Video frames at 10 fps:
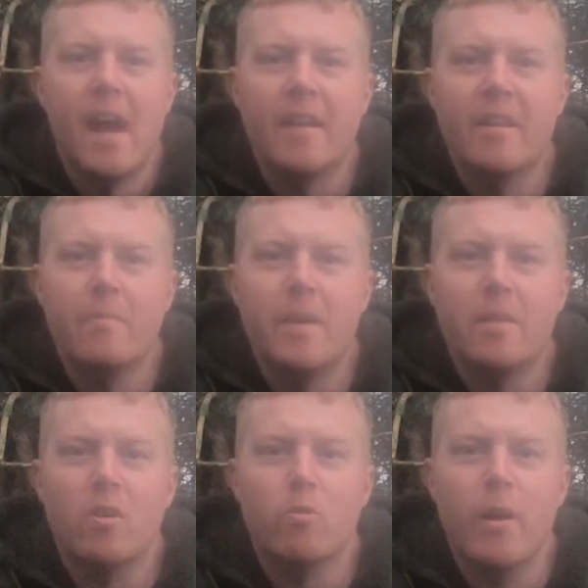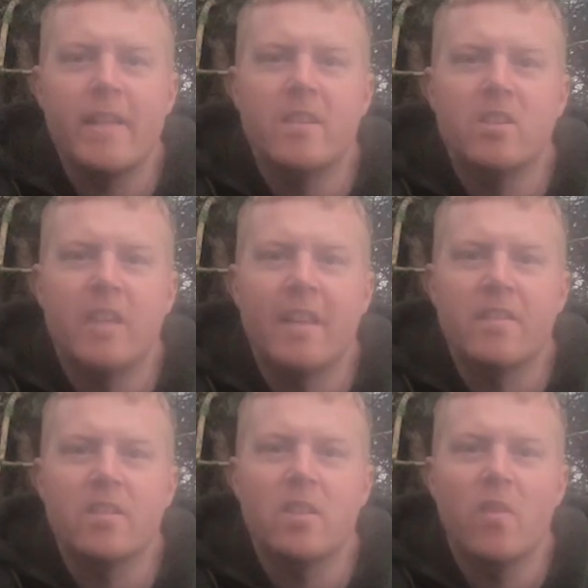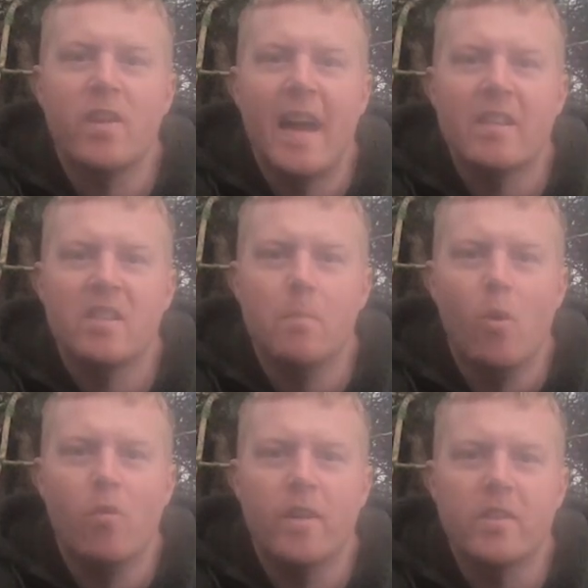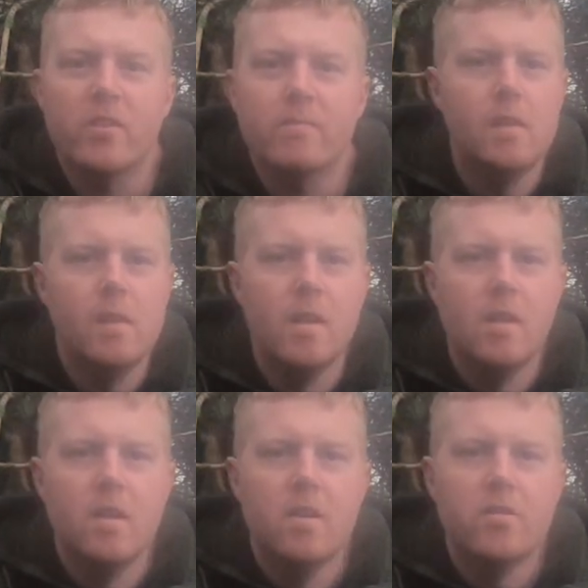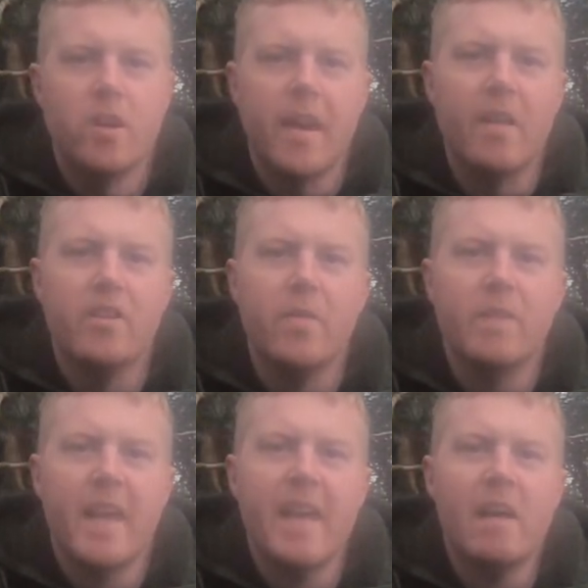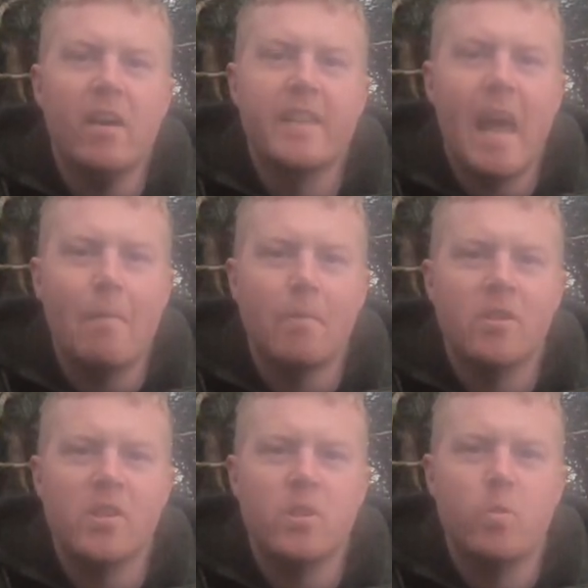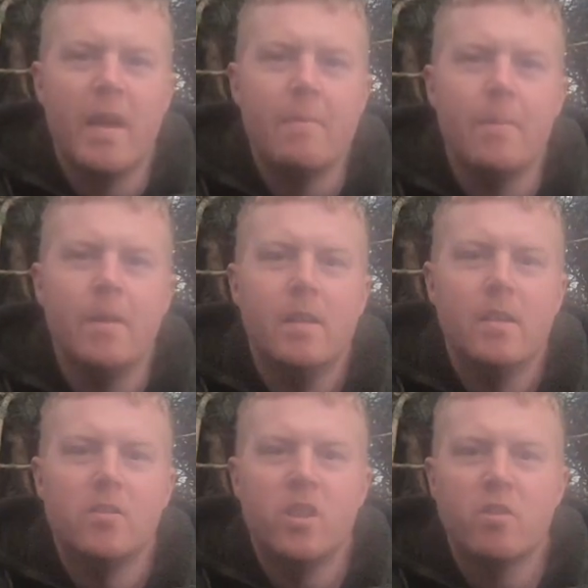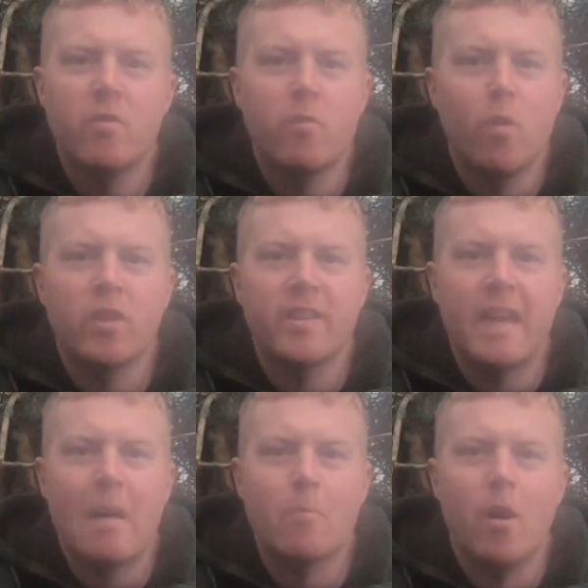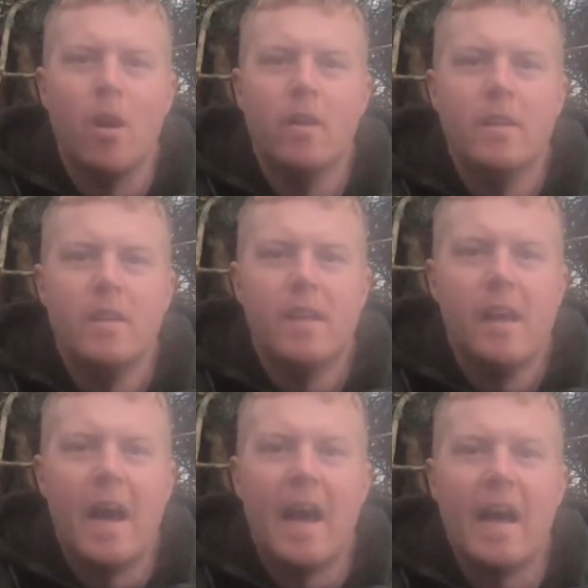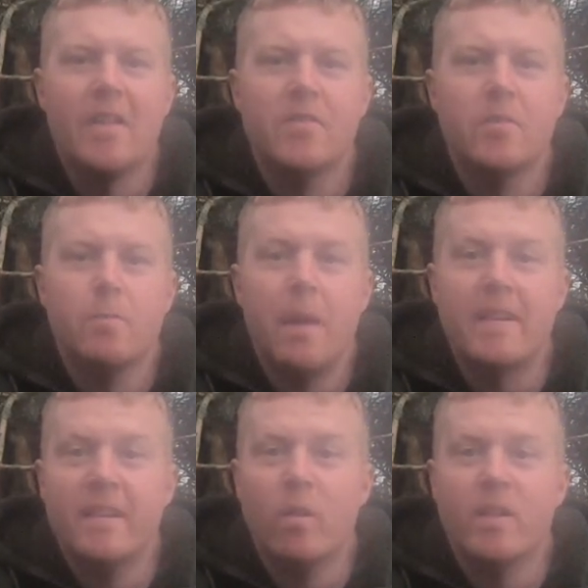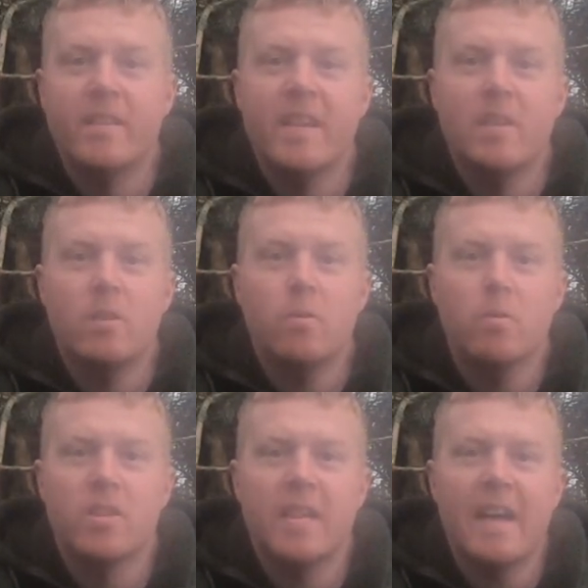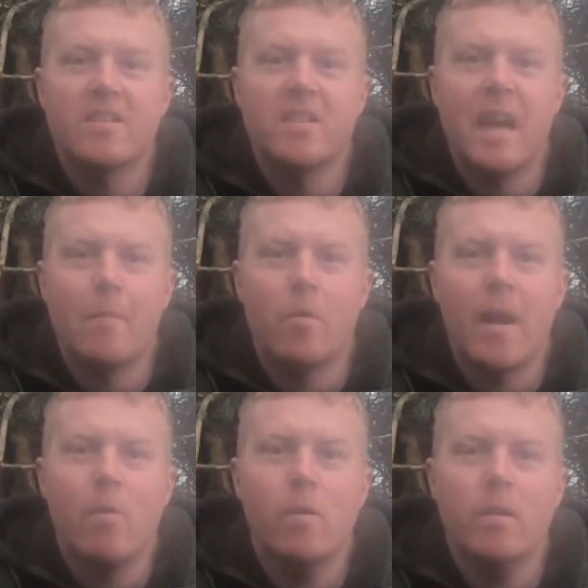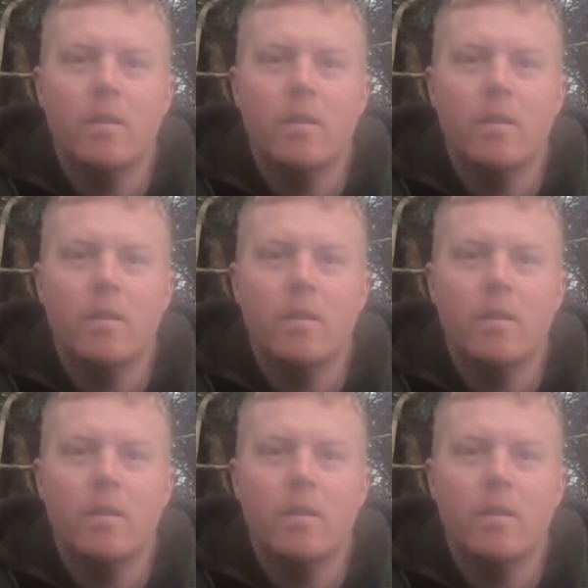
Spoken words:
and give me the greatest chance of catching more fish. So yeah, the other day I came up to the swim just with a rod and camera, and basically all I did was cast the camera out,